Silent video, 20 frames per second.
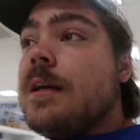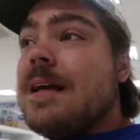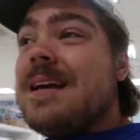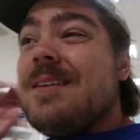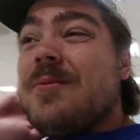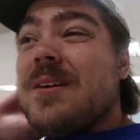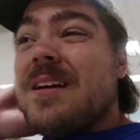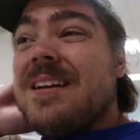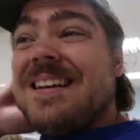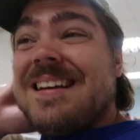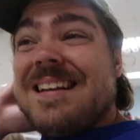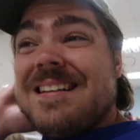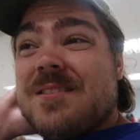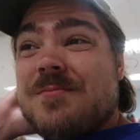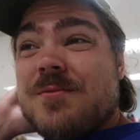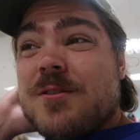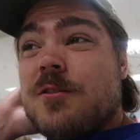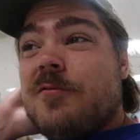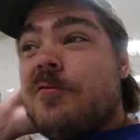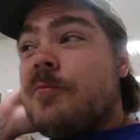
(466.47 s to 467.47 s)
gonna get
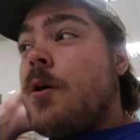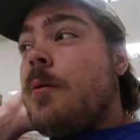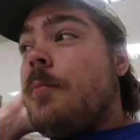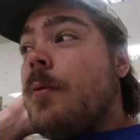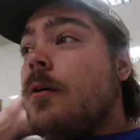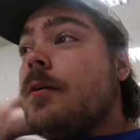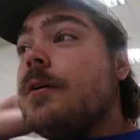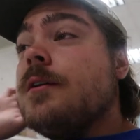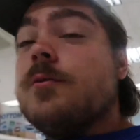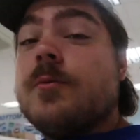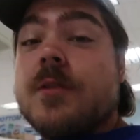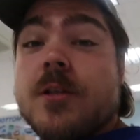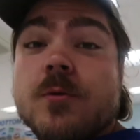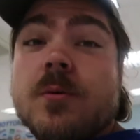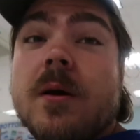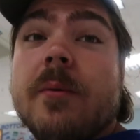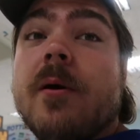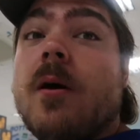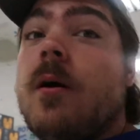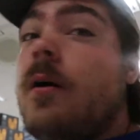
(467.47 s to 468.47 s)
some stuff from Home Bargains, which is
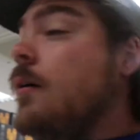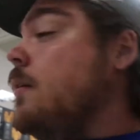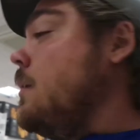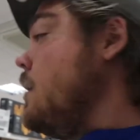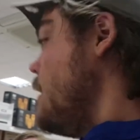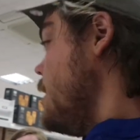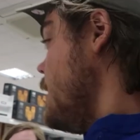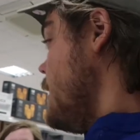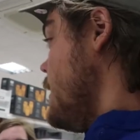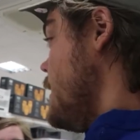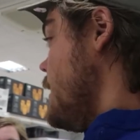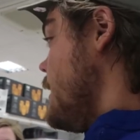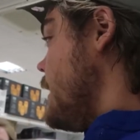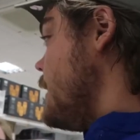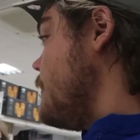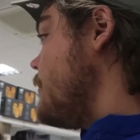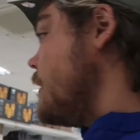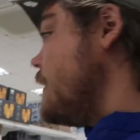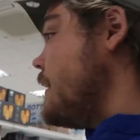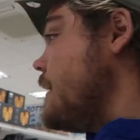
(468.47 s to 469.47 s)
where we are.
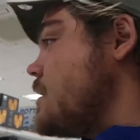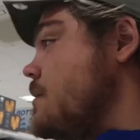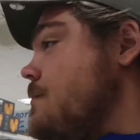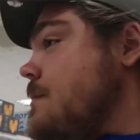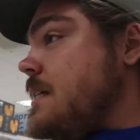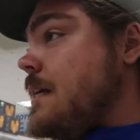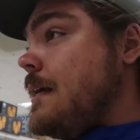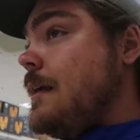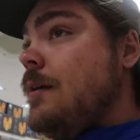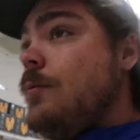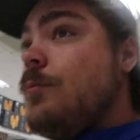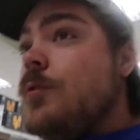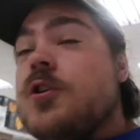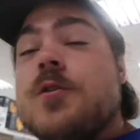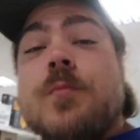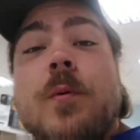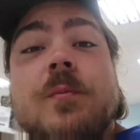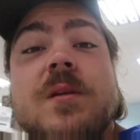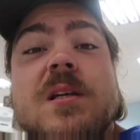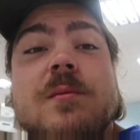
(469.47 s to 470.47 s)
Then we're gonna get some tea. We
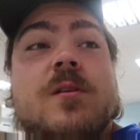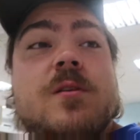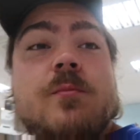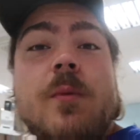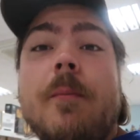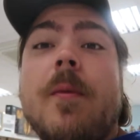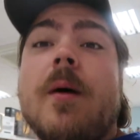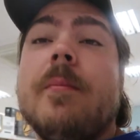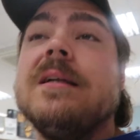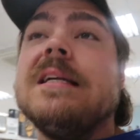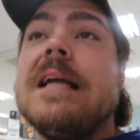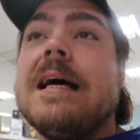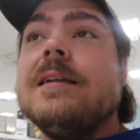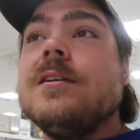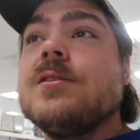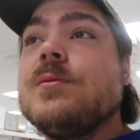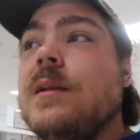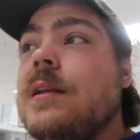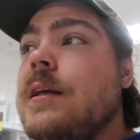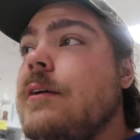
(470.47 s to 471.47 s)
just bumped into my mum and nan
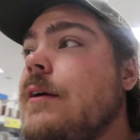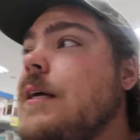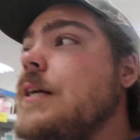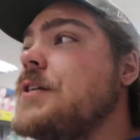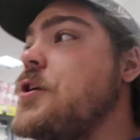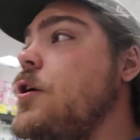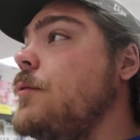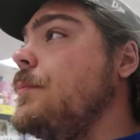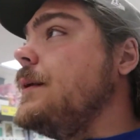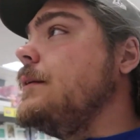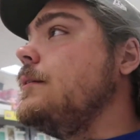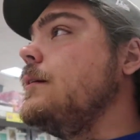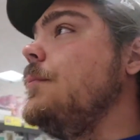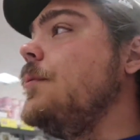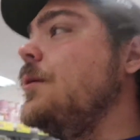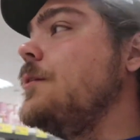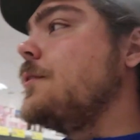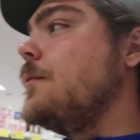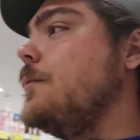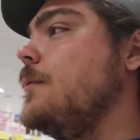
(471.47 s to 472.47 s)
as well. They're here shopping. I
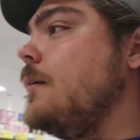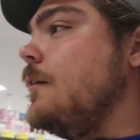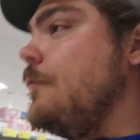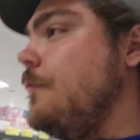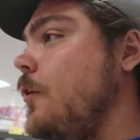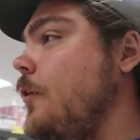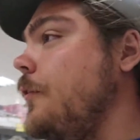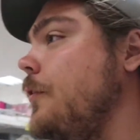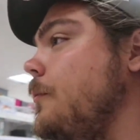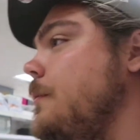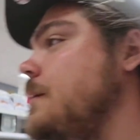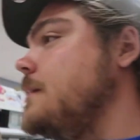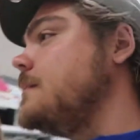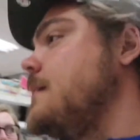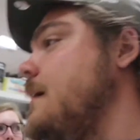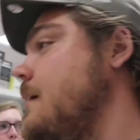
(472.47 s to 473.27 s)
might go in there find them in a